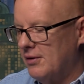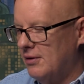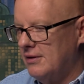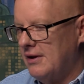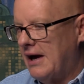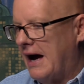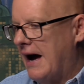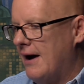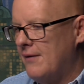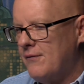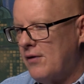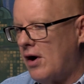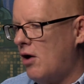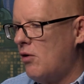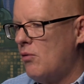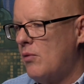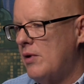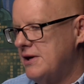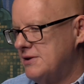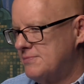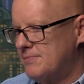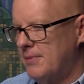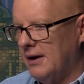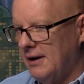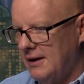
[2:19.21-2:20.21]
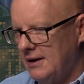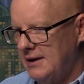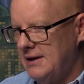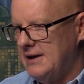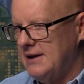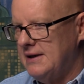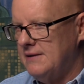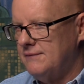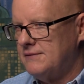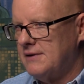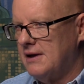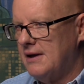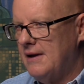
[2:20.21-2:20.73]
I've always
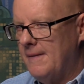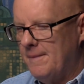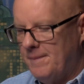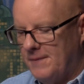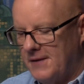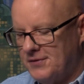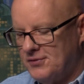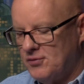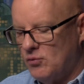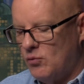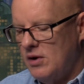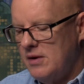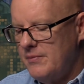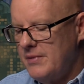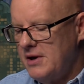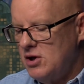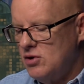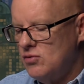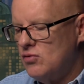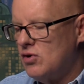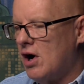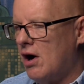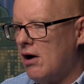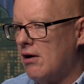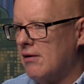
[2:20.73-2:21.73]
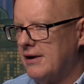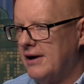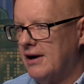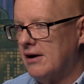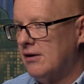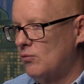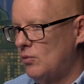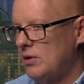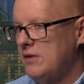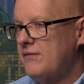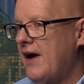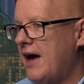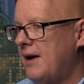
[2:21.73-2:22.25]
believed that the women who call here, and
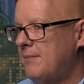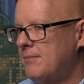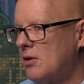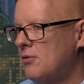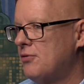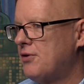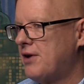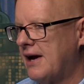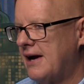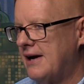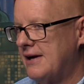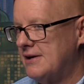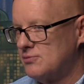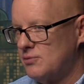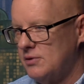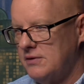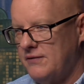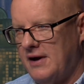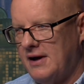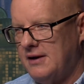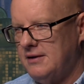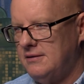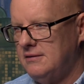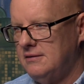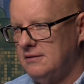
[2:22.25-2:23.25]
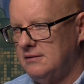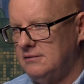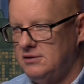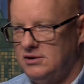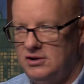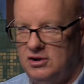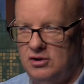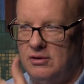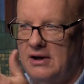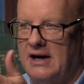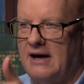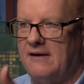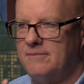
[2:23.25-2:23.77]
we've had both kinds.
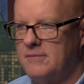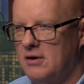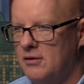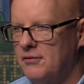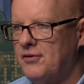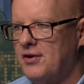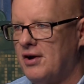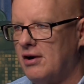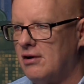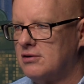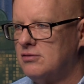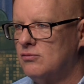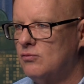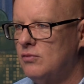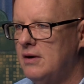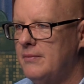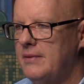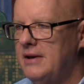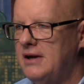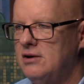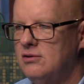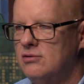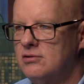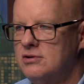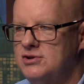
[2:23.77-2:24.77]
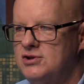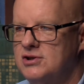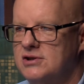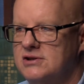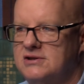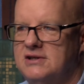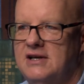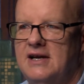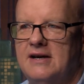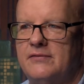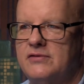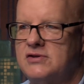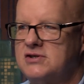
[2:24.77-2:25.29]
You and I have both talked to women who are just
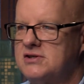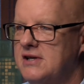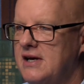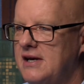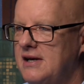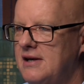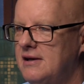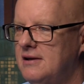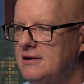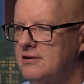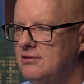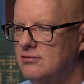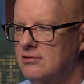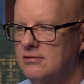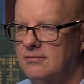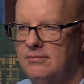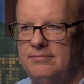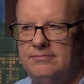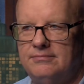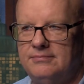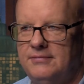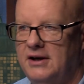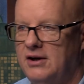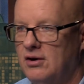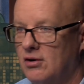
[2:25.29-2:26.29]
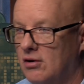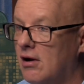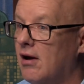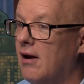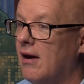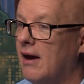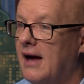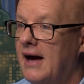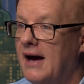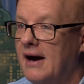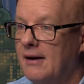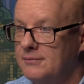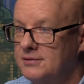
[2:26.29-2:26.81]
devastated, who are near
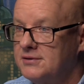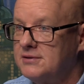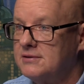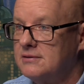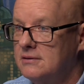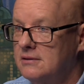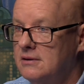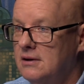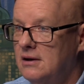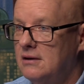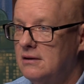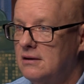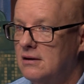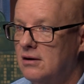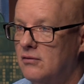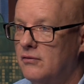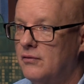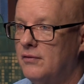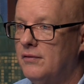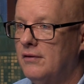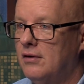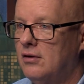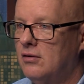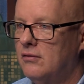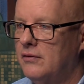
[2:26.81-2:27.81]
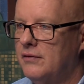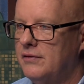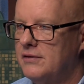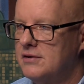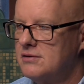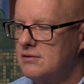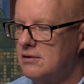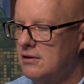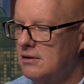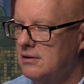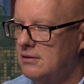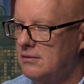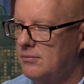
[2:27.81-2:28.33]
collapse over
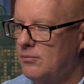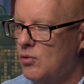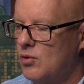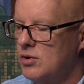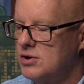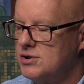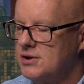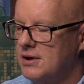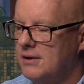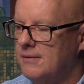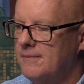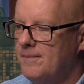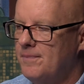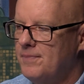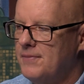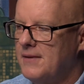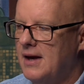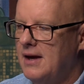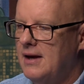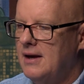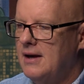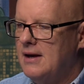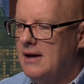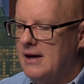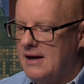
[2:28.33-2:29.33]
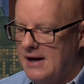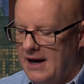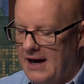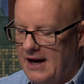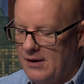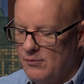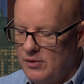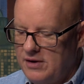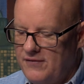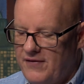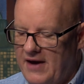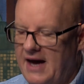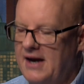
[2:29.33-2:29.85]
their abortion. Mm-hmm. And
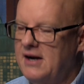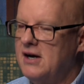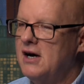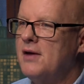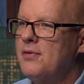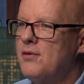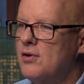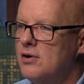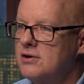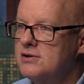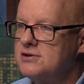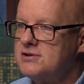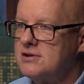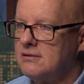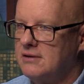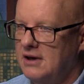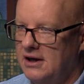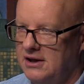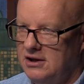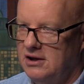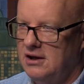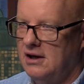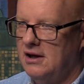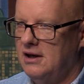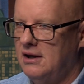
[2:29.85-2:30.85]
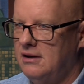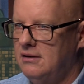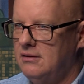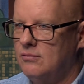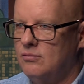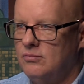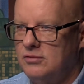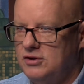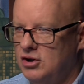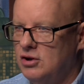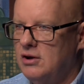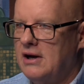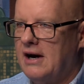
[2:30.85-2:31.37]
we've had others, and
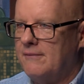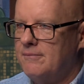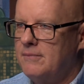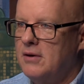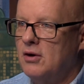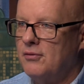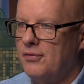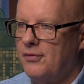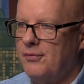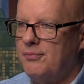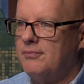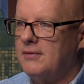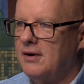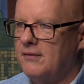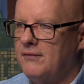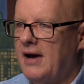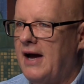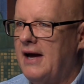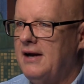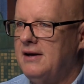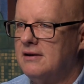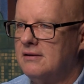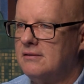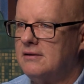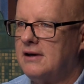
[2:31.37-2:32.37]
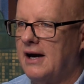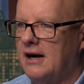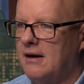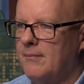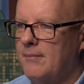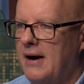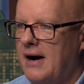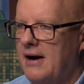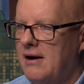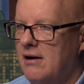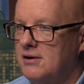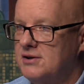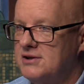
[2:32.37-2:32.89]
you and I both have had to kind of
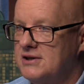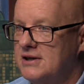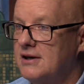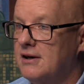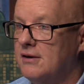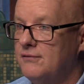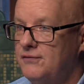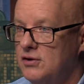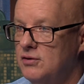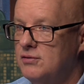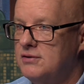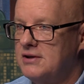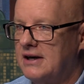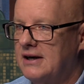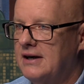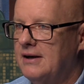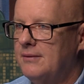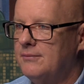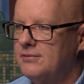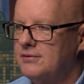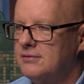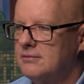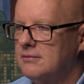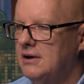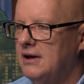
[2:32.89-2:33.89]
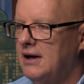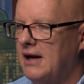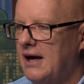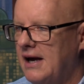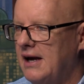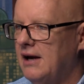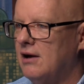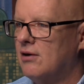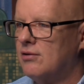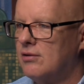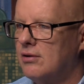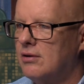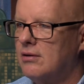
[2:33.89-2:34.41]
bite our tongue a few times in
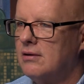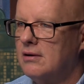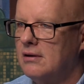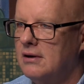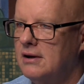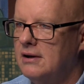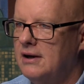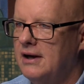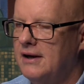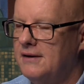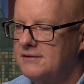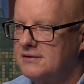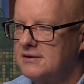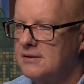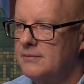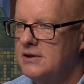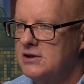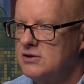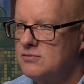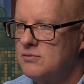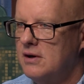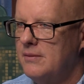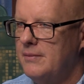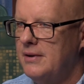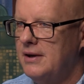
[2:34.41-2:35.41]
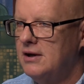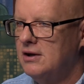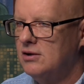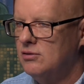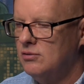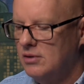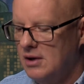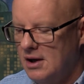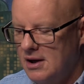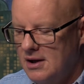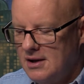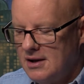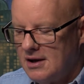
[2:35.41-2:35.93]
anger at some of these women who
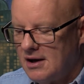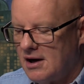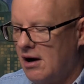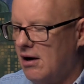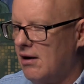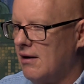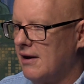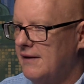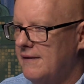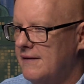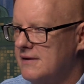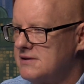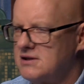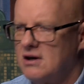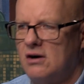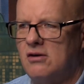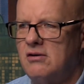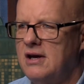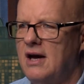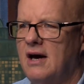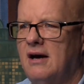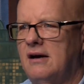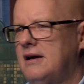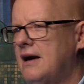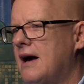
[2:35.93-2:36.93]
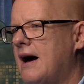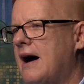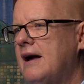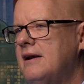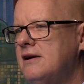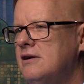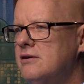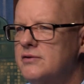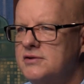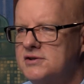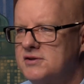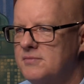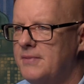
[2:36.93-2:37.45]
call in and say, oh yeah, I
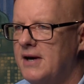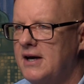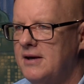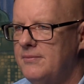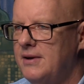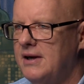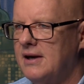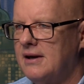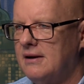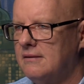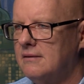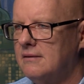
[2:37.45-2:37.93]
knew it was a baby, and